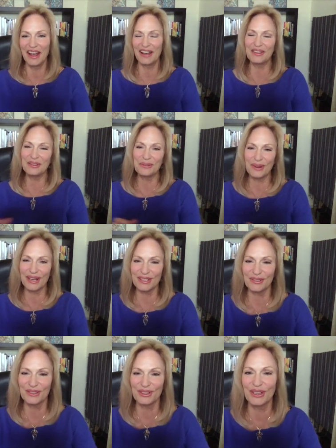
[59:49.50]
other ways
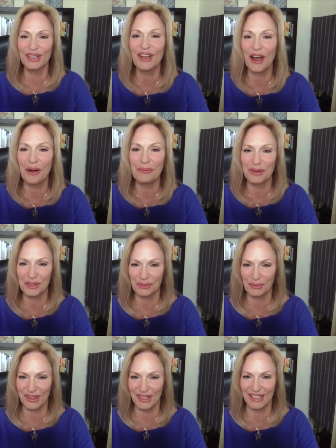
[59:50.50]
of doing commerce. Yeah.
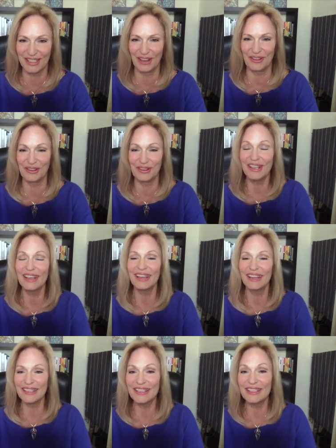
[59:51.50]
With each other.
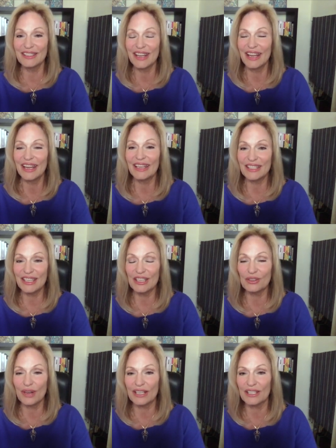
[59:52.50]
It is it's
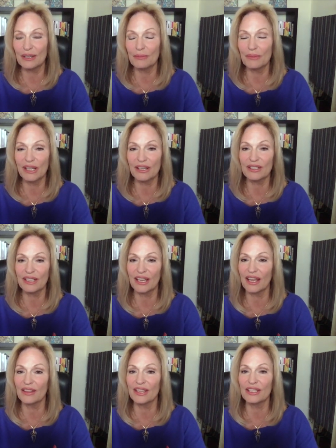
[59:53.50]
interesting because
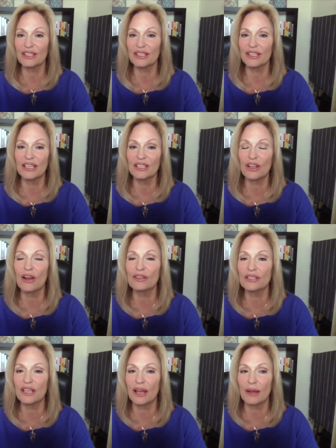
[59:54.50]
again, this these
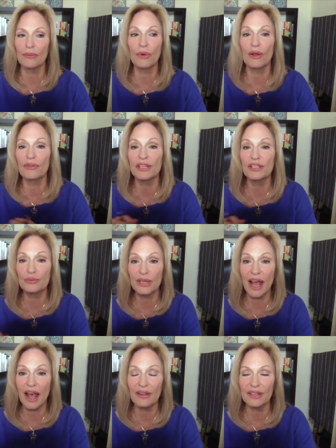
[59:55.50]
concept, well, these
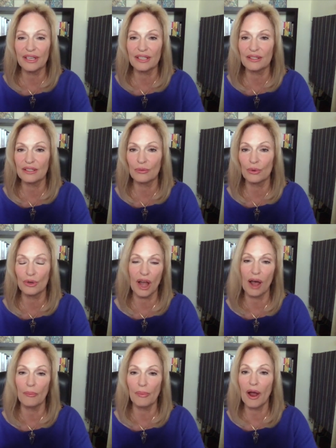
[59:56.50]
realities were
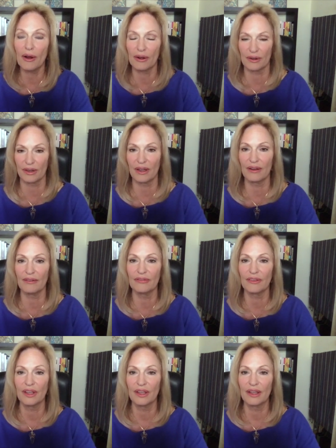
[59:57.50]
not part of
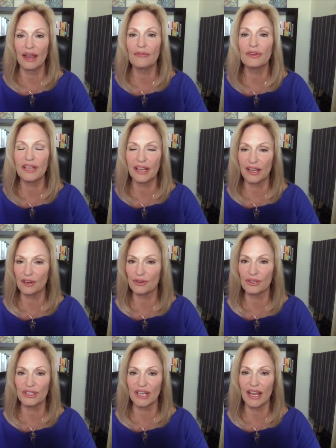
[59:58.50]
everyday
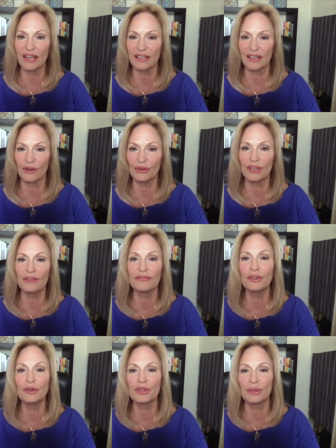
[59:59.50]
understanding. Only a
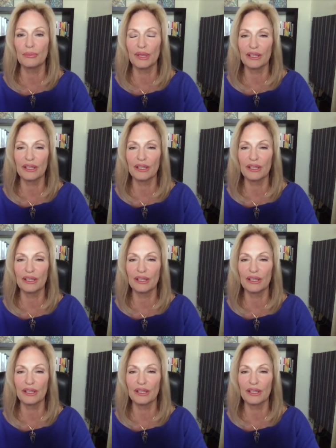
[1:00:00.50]
few in the